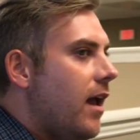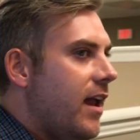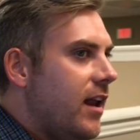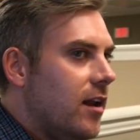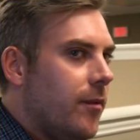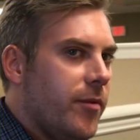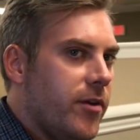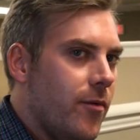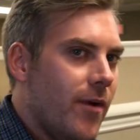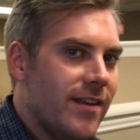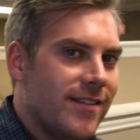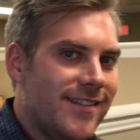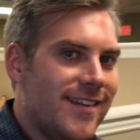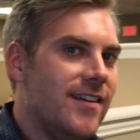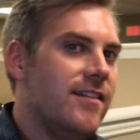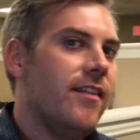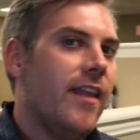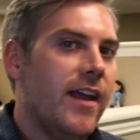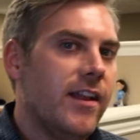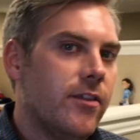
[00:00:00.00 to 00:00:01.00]
AWS
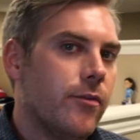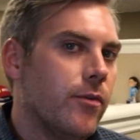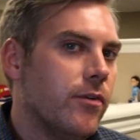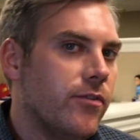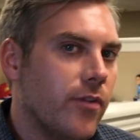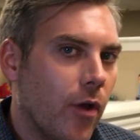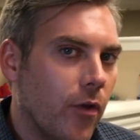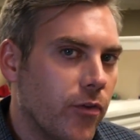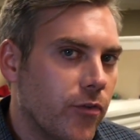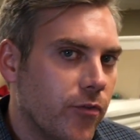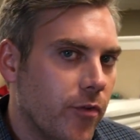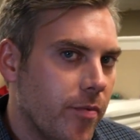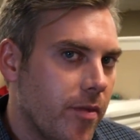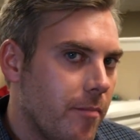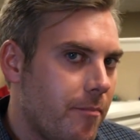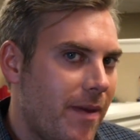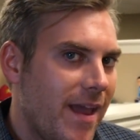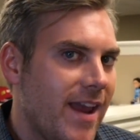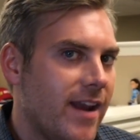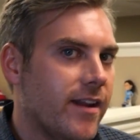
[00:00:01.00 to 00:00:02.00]
didn't like the results from
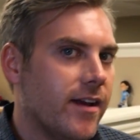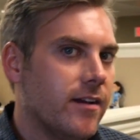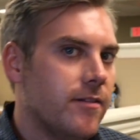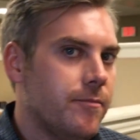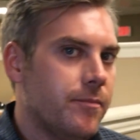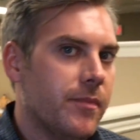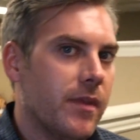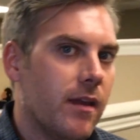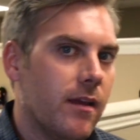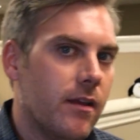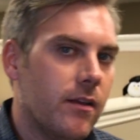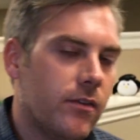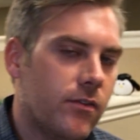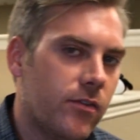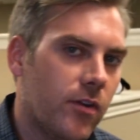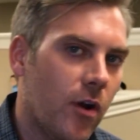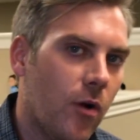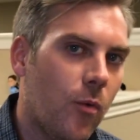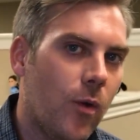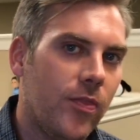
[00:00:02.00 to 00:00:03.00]
the beta
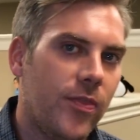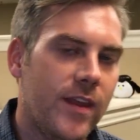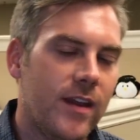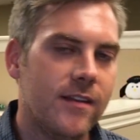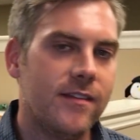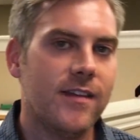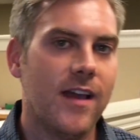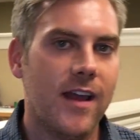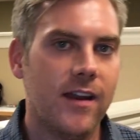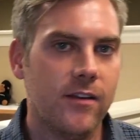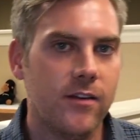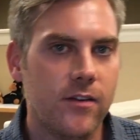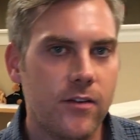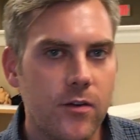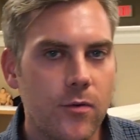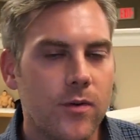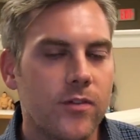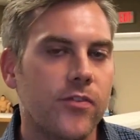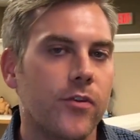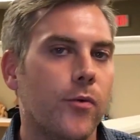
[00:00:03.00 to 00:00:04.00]
so what they decided to
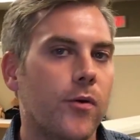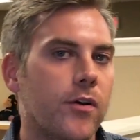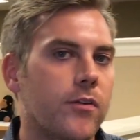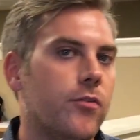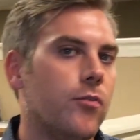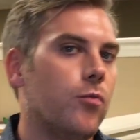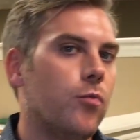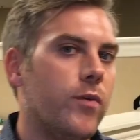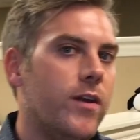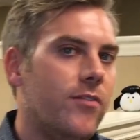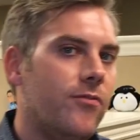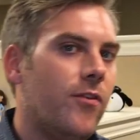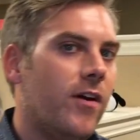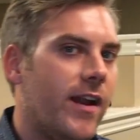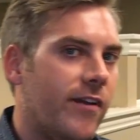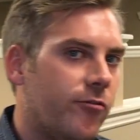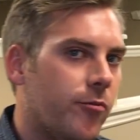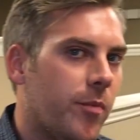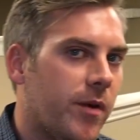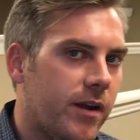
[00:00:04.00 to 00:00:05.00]
do is they're going to
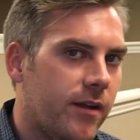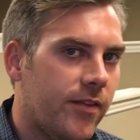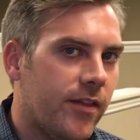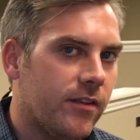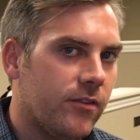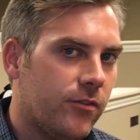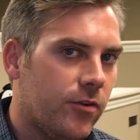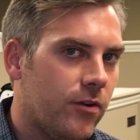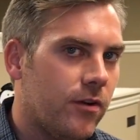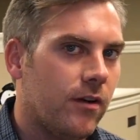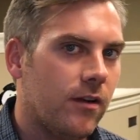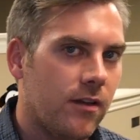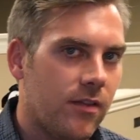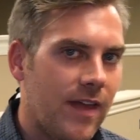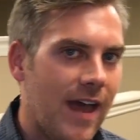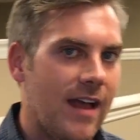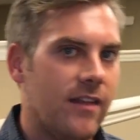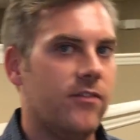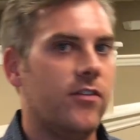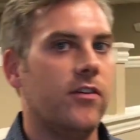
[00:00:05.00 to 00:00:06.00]
refund everybody that took
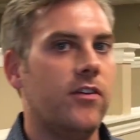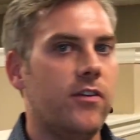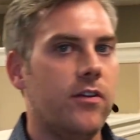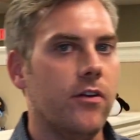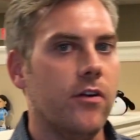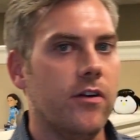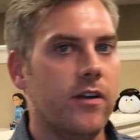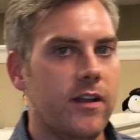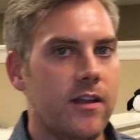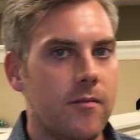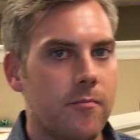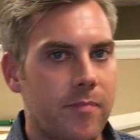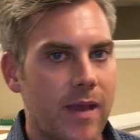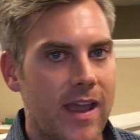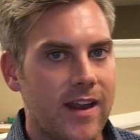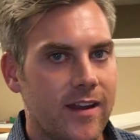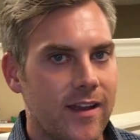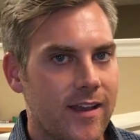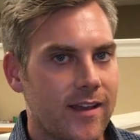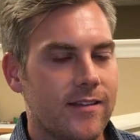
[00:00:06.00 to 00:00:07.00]
that security
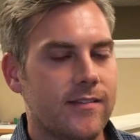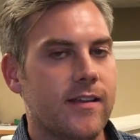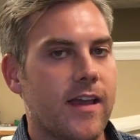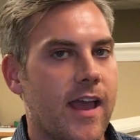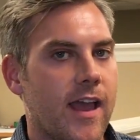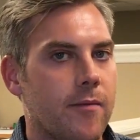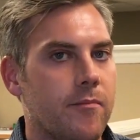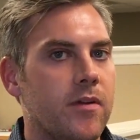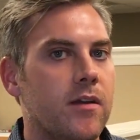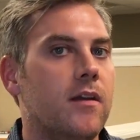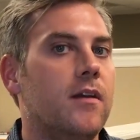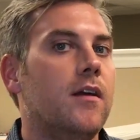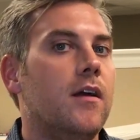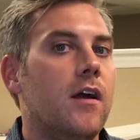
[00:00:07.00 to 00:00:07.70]
beta exam.